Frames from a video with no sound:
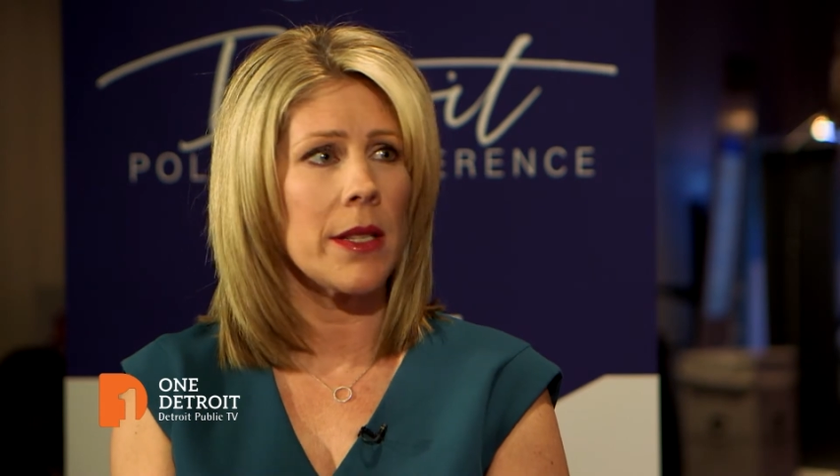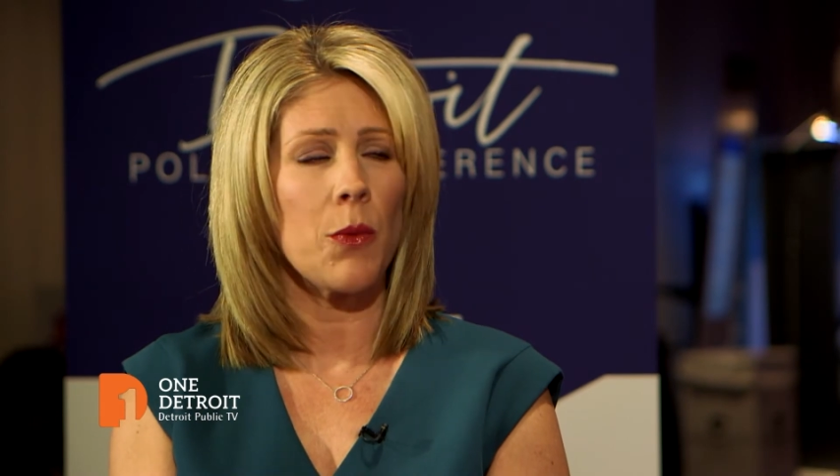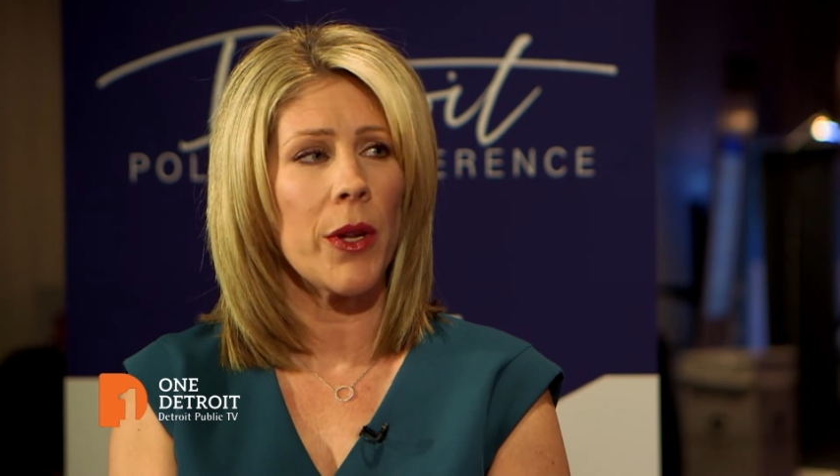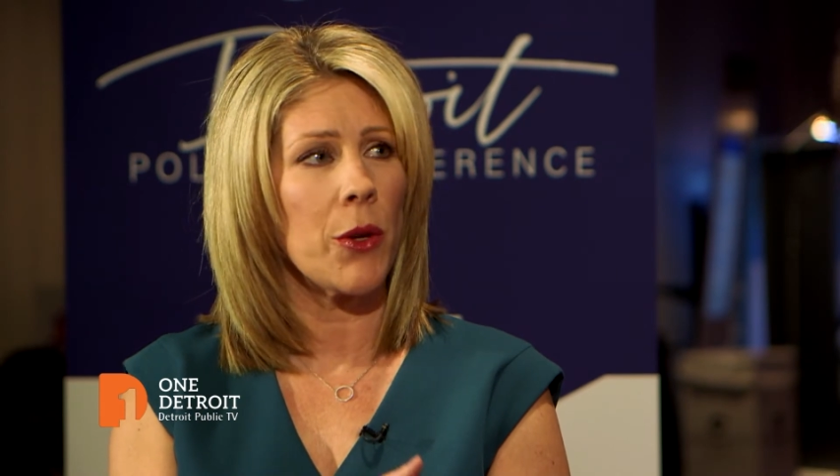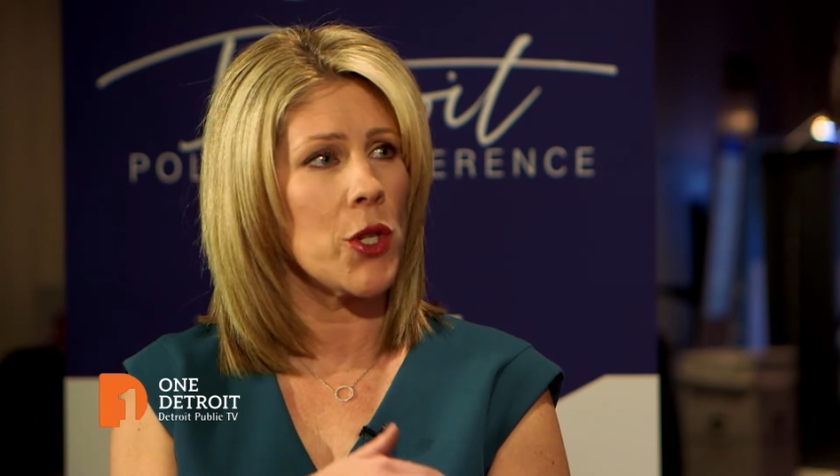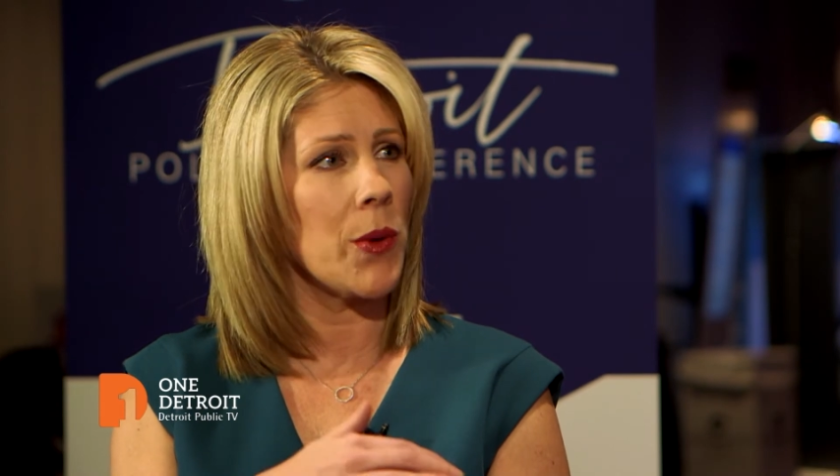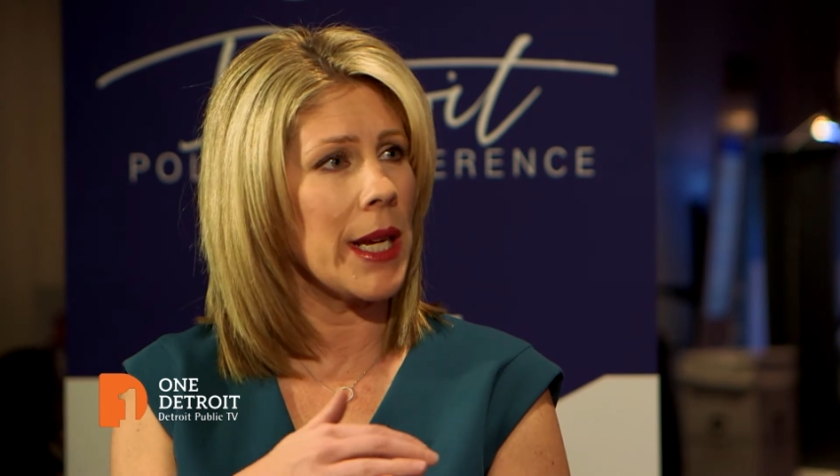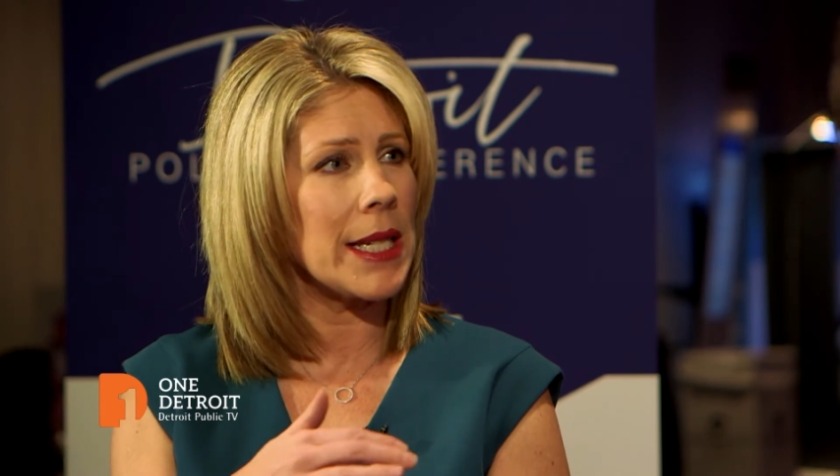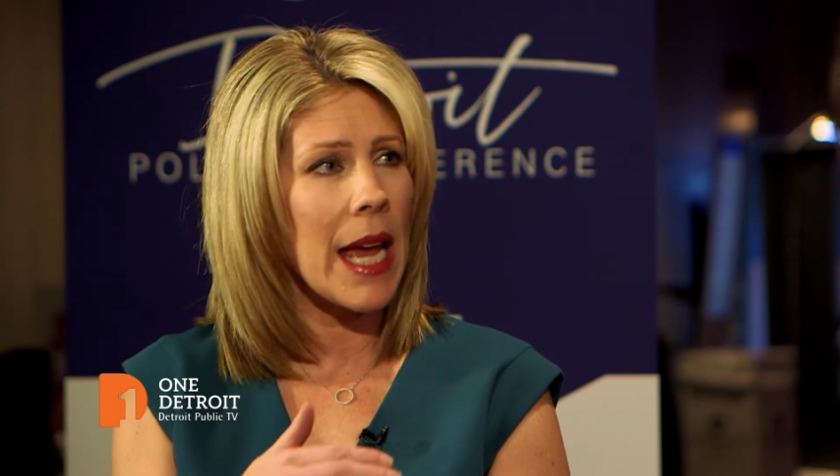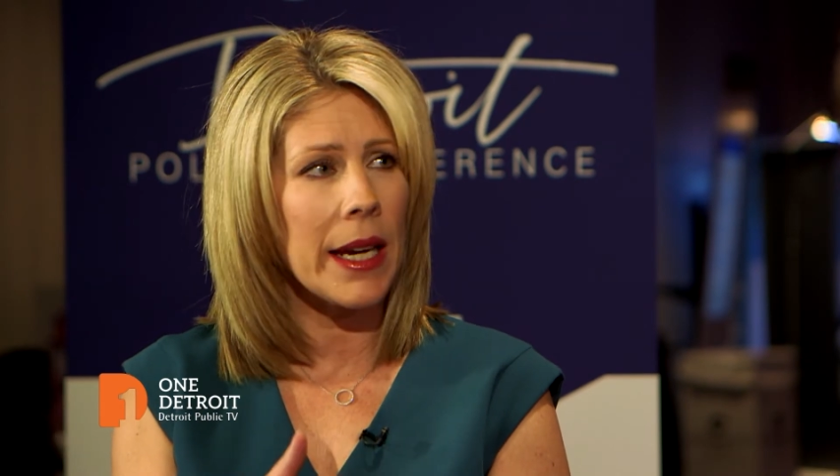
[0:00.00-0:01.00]
Is it what they're
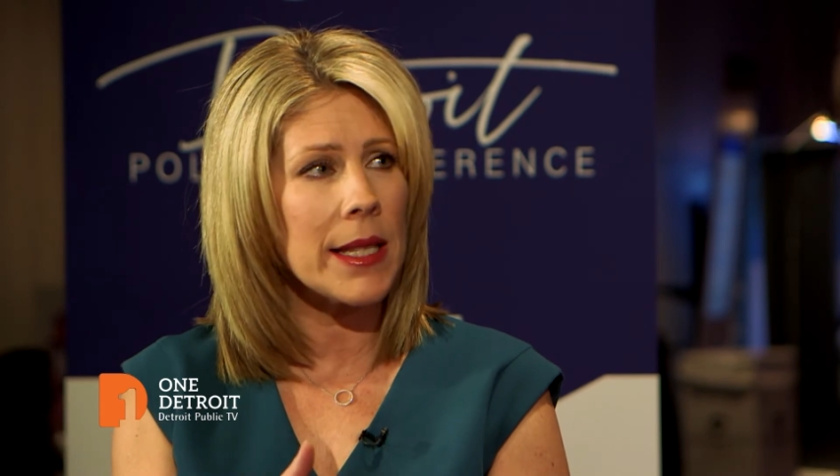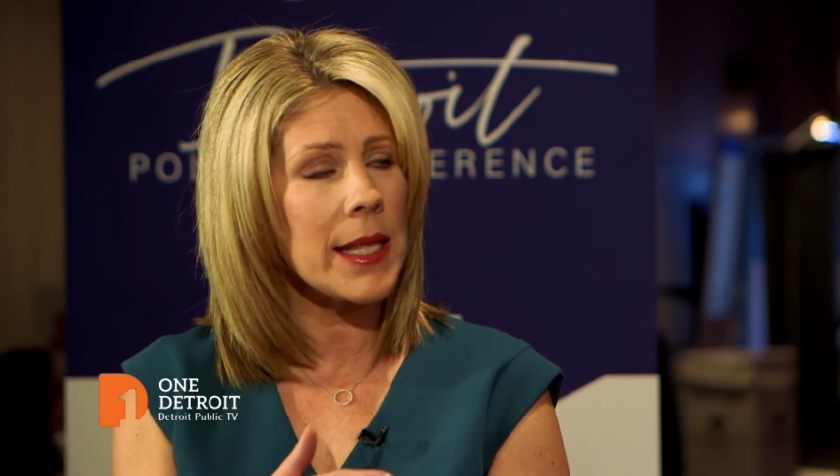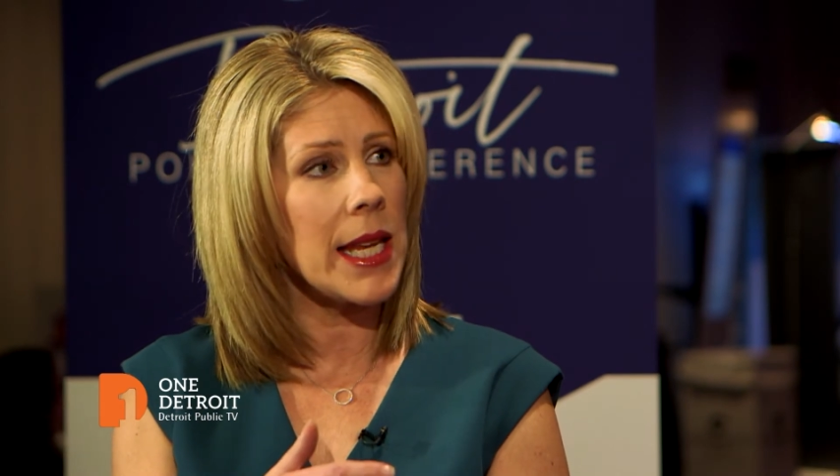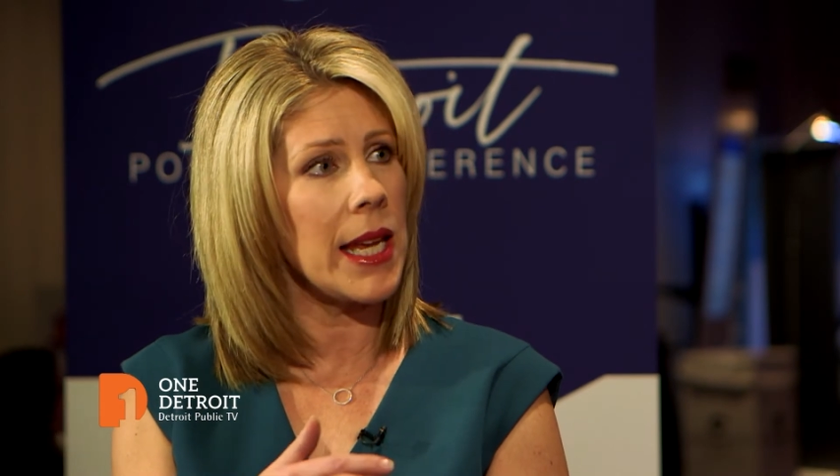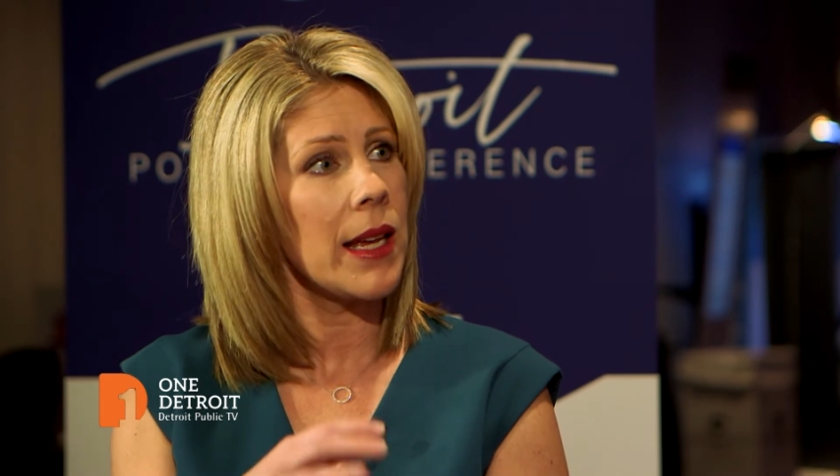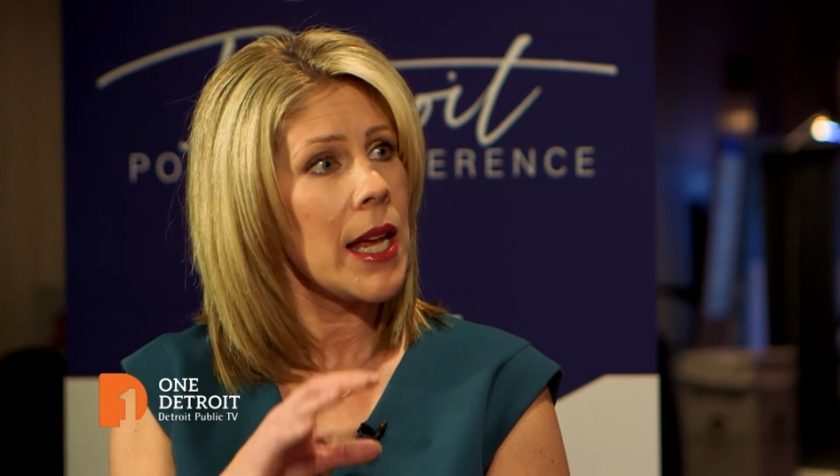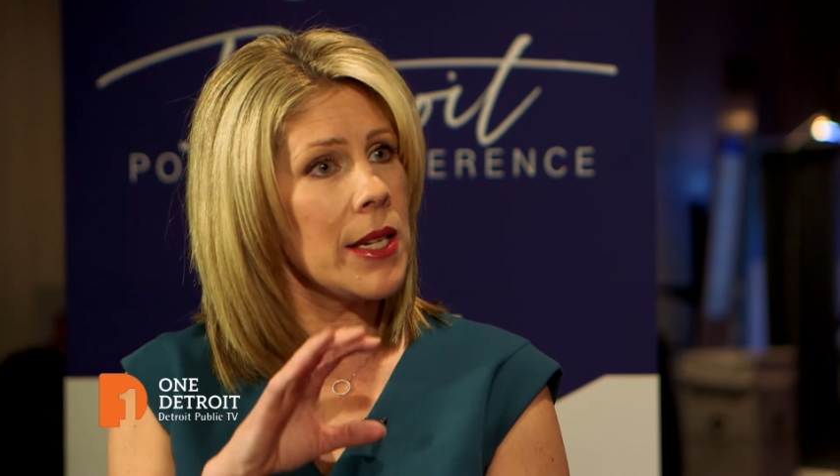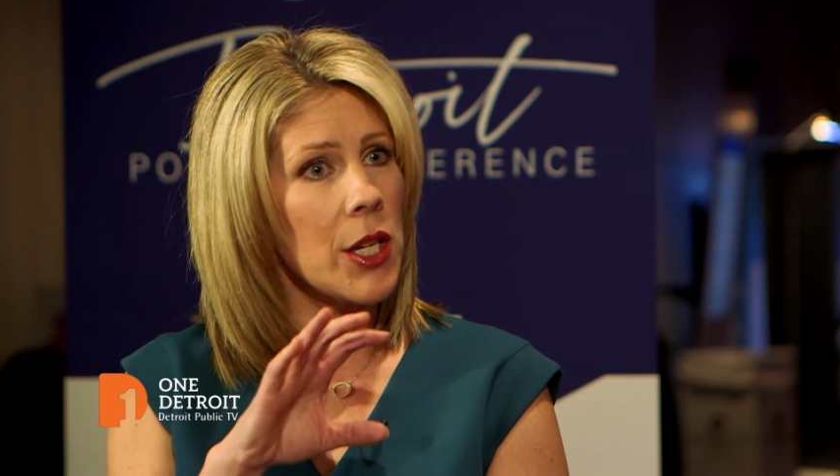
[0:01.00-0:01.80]
doing in Tennessee